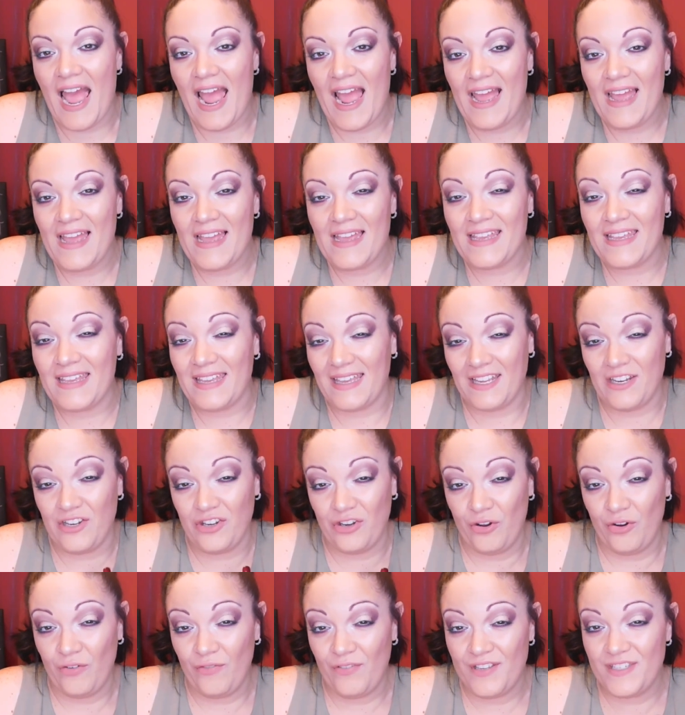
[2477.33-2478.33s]
I get
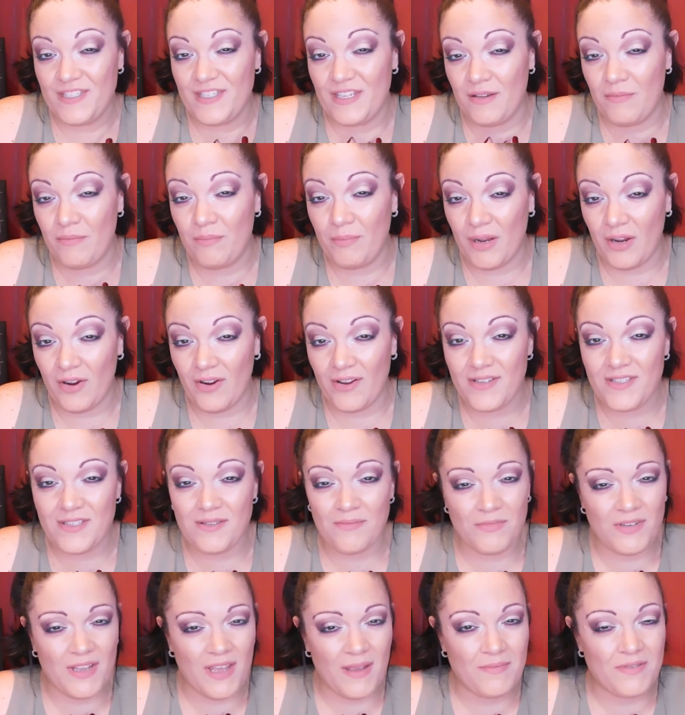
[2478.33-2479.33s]
nervous and embarrassed
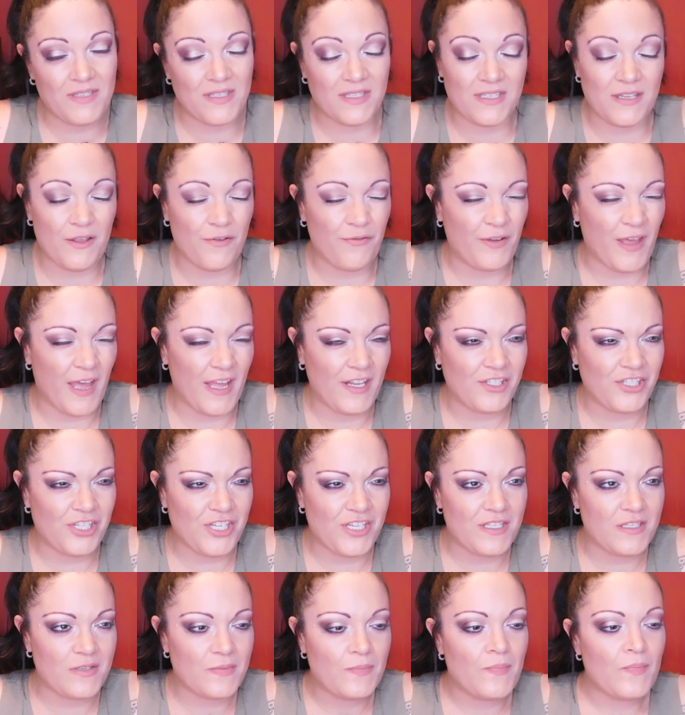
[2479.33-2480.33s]
sometimes and
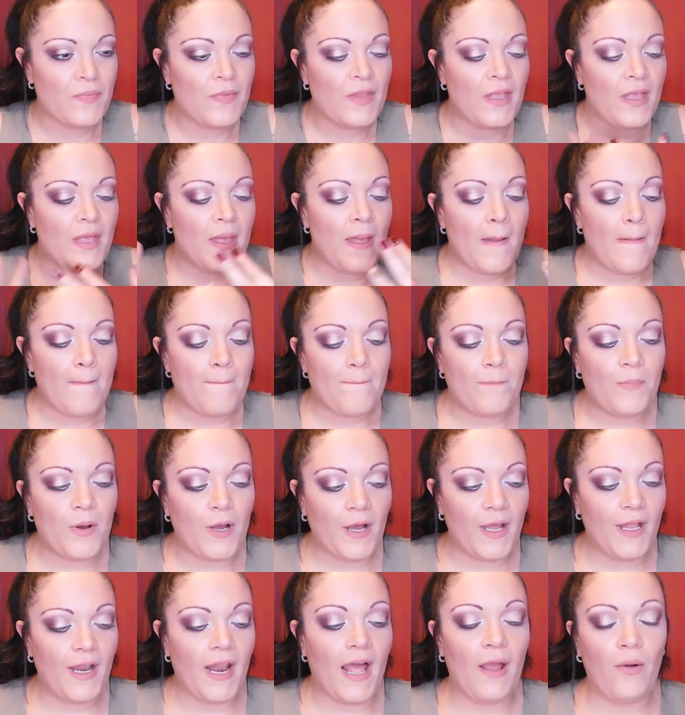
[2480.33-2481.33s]
self-conscious.
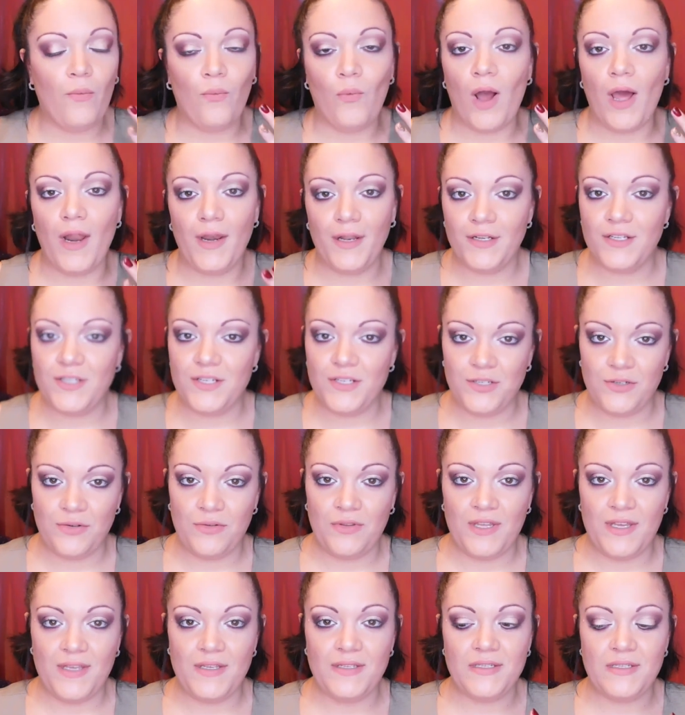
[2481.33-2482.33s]
But I wanted to do
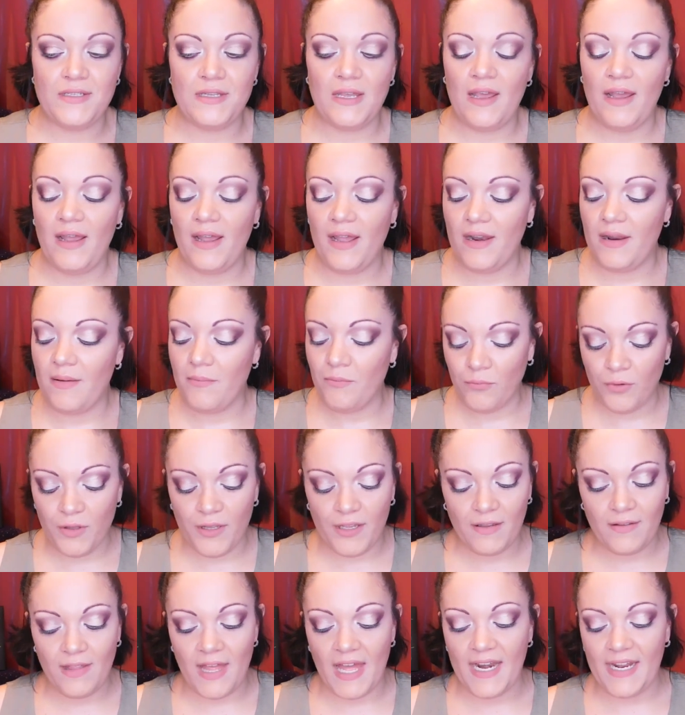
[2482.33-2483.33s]
this, and I'm
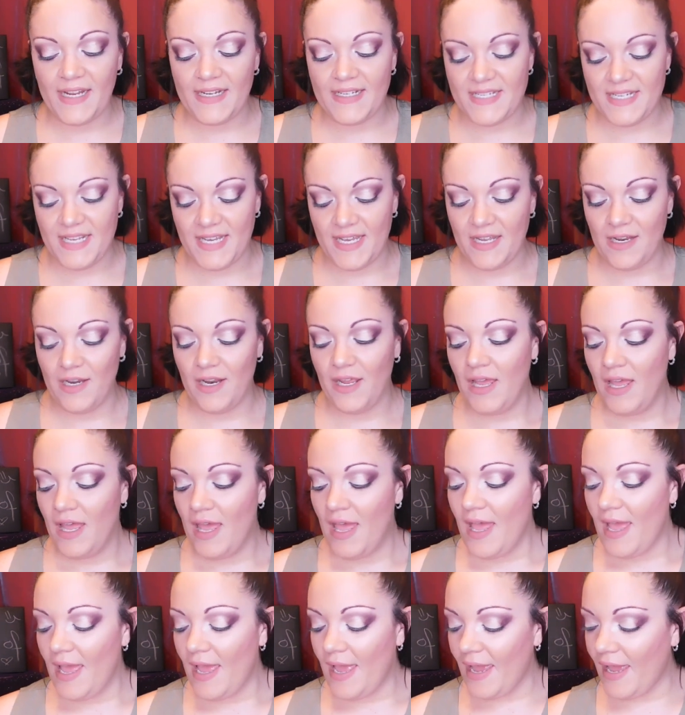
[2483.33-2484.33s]
really glad I did.
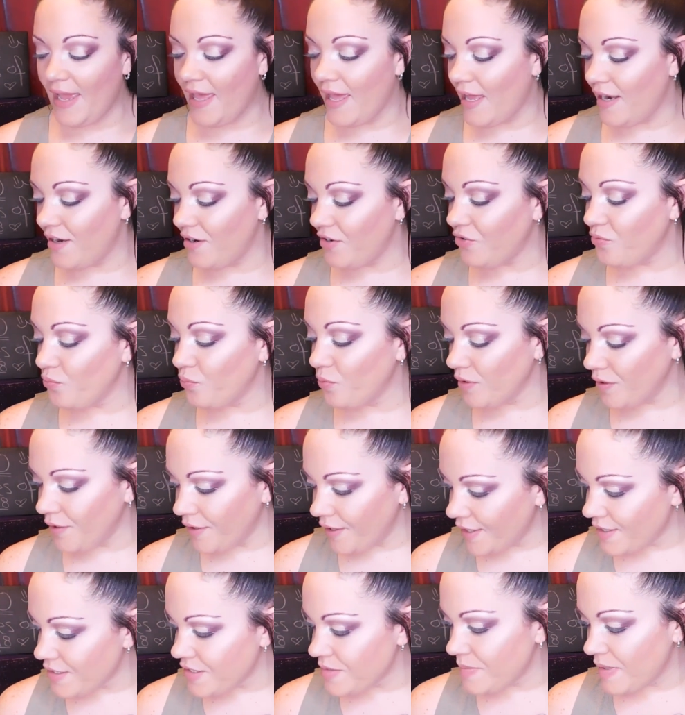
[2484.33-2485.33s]
And it
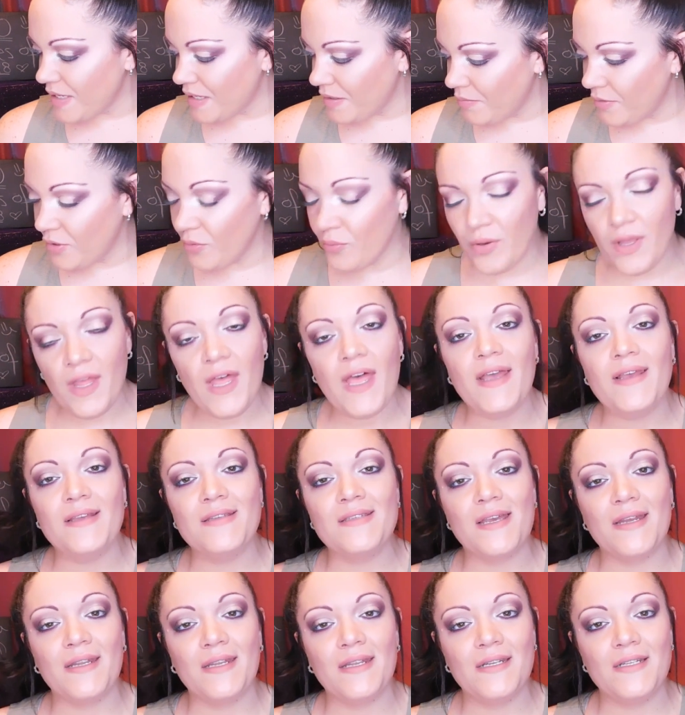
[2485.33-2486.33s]
really has made me
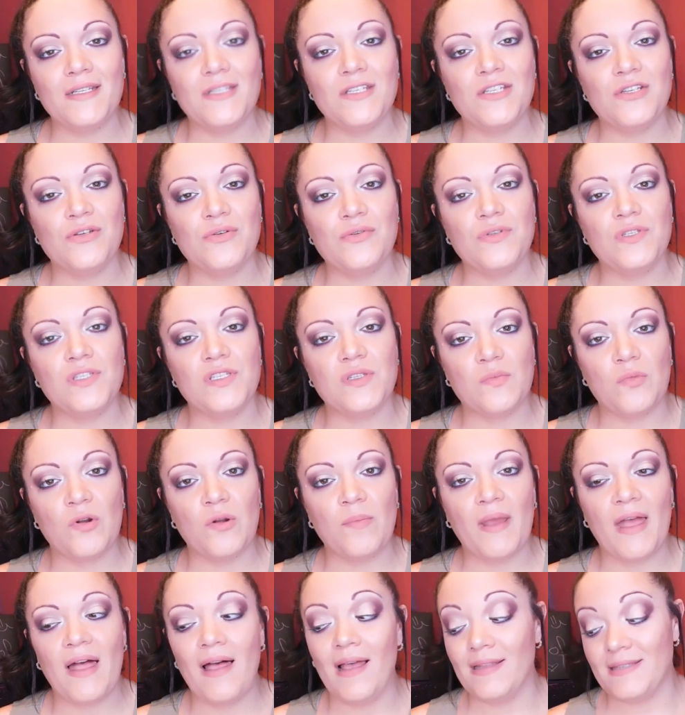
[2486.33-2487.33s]
realize I need to use some more
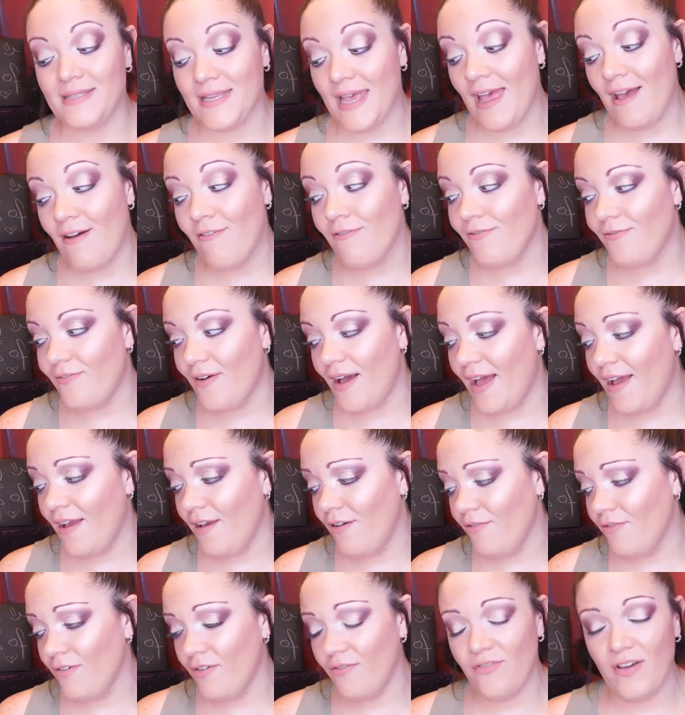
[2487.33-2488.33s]
palettes. I have
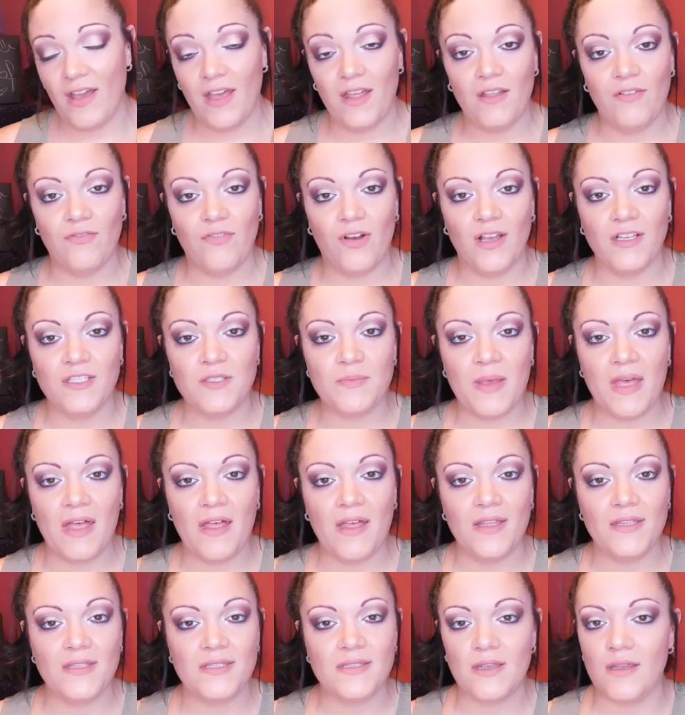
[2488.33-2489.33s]
5 Violet Voss
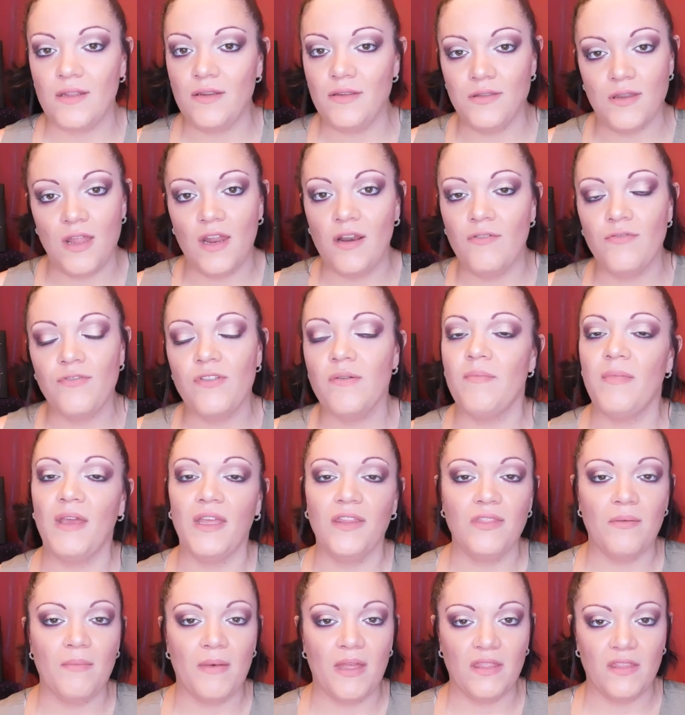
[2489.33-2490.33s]
palettes, and none of them
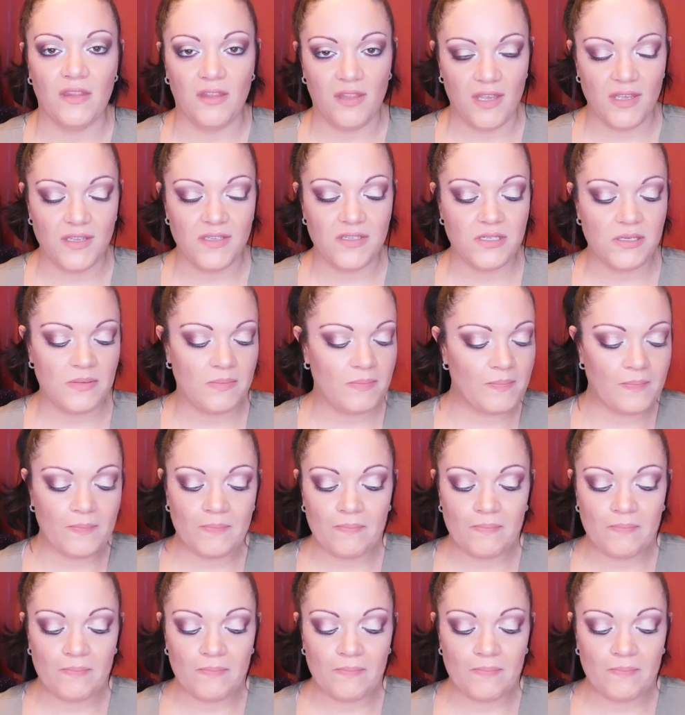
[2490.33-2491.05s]
made them on the list.